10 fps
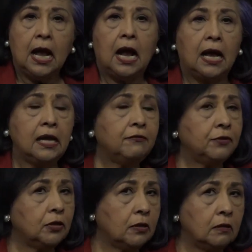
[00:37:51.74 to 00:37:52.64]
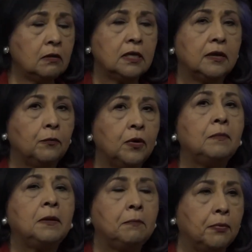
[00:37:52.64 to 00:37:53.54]
I have concluded that
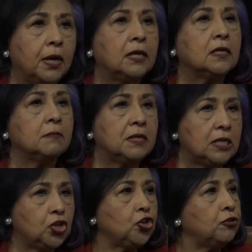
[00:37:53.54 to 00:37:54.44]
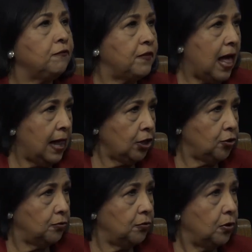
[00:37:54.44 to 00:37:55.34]
women bring some additional
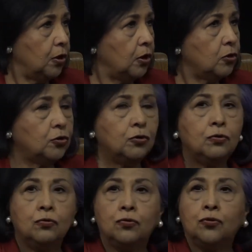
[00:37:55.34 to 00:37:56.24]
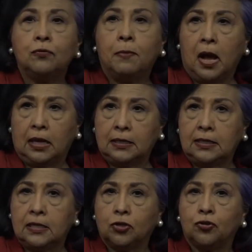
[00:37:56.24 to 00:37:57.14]
value to, to
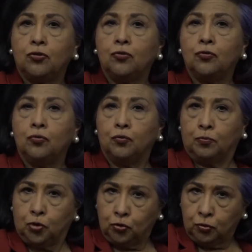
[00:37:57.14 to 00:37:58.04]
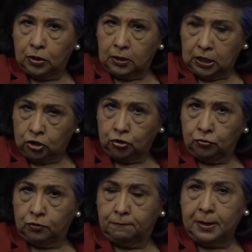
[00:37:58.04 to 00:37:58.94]
politics, to, to the
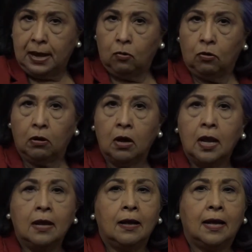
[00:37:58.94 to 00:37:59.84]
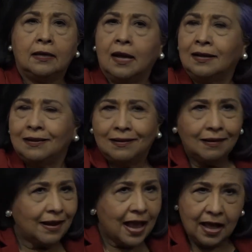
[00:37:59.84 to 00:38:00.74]
issues of power. And not
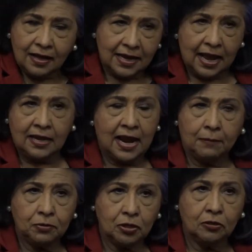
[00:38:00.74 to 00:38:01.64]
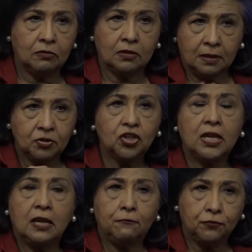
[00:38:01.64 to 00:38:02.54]
an, an absolute, I'm just
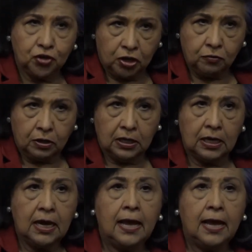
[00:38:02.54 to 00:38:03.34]
saying generally.